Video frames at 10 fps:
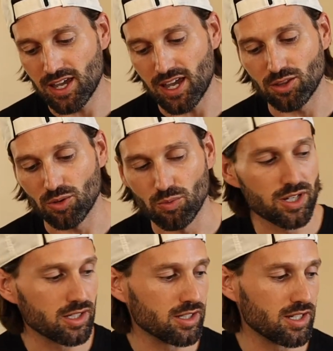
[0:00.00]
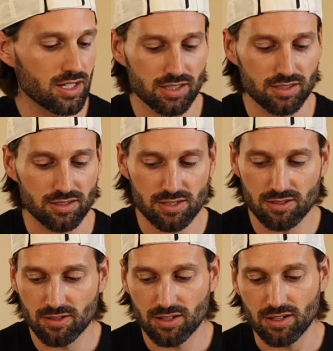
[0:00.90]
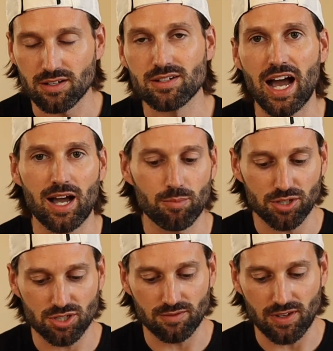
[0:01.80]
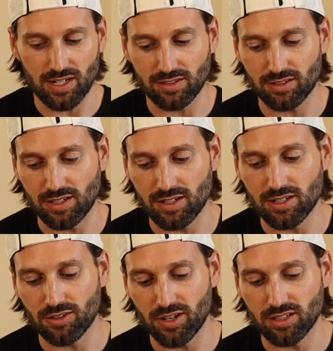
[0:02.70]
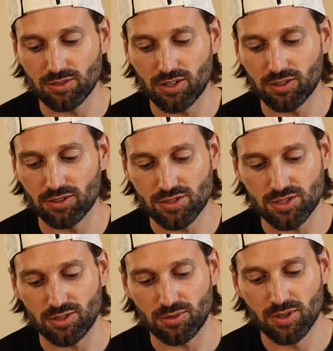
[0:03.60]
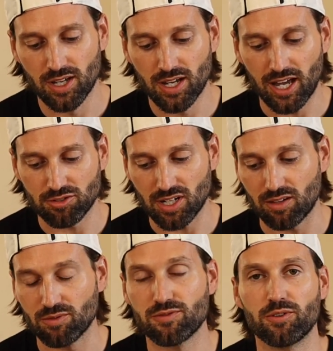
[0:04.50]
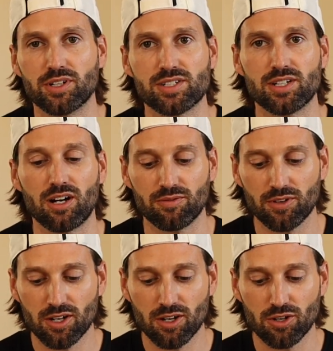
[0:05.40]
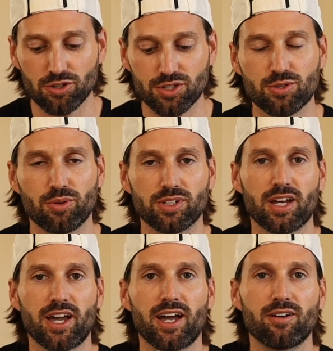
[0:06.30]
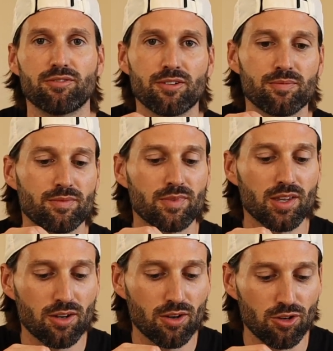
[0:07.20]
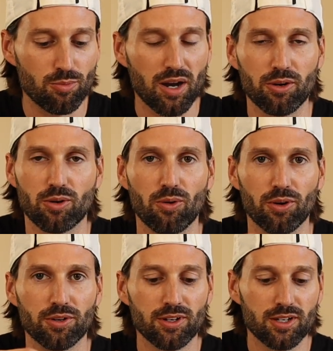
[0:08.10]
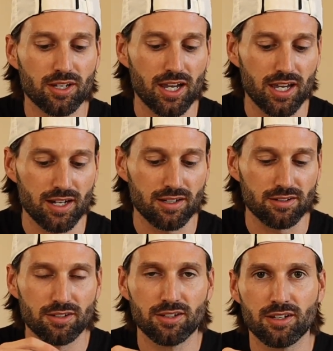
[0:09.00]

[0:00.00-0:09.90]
and there really is not much of anything in here any longer. So outside of the phone itself, you're just going to have your power cord, and